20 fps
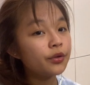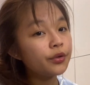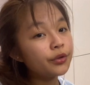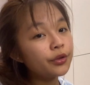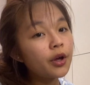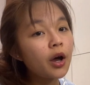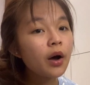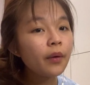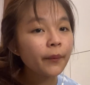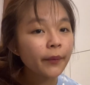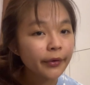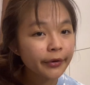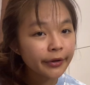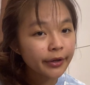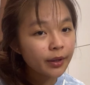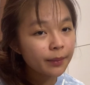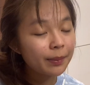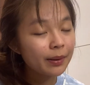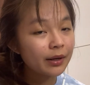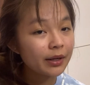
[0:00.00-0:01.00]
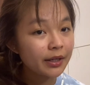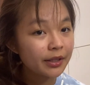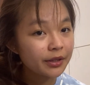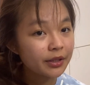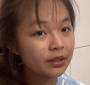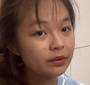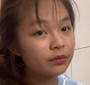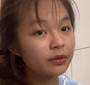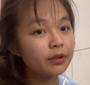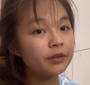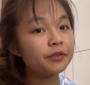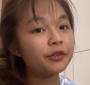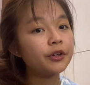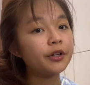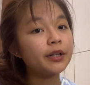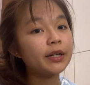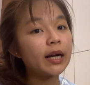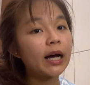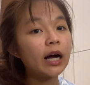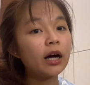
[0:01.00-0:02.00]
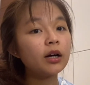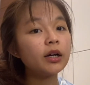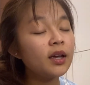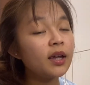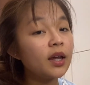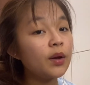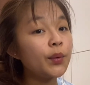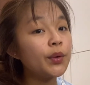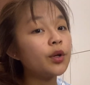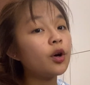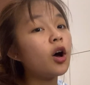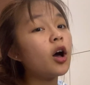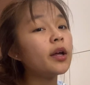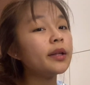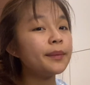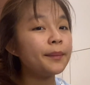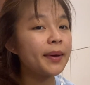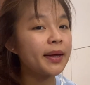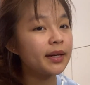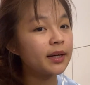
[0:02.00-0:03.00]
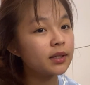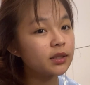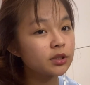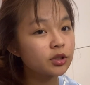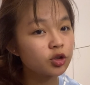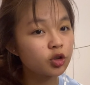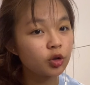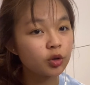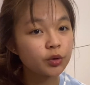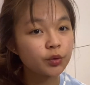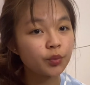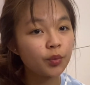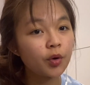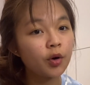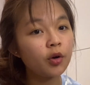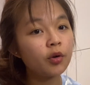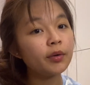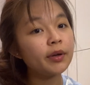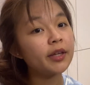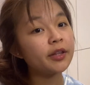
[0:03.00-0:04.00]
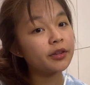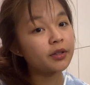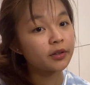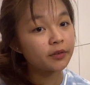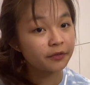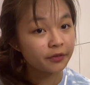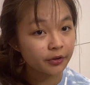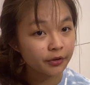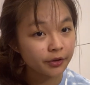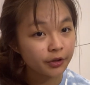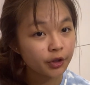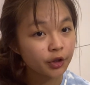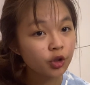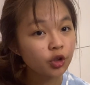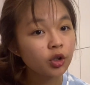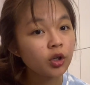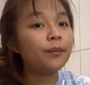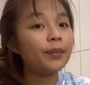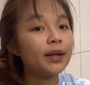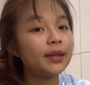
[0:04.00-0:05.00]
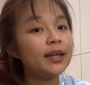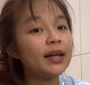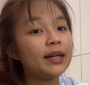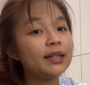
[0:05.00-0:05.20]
Don't worry about interview for now, even though all the medical schools will interview you, but that